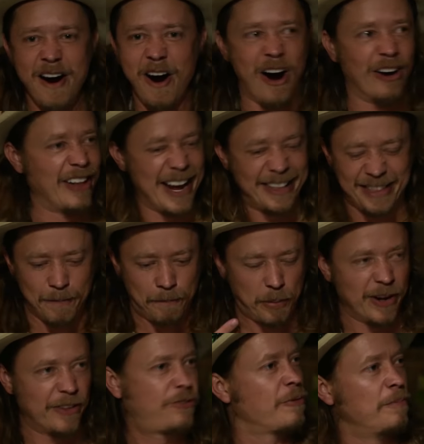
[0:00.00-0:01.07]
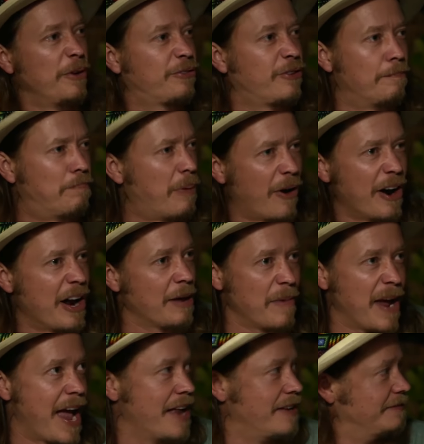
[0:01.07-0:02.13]
are like the principles of Burning
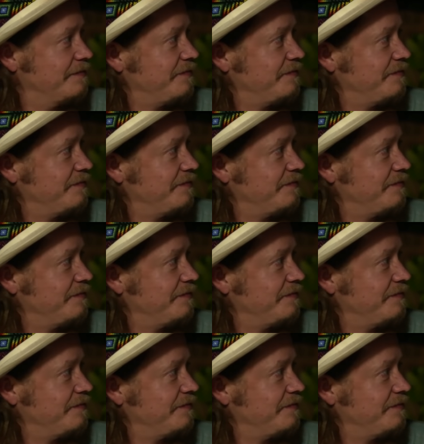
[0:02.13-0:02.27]
Man.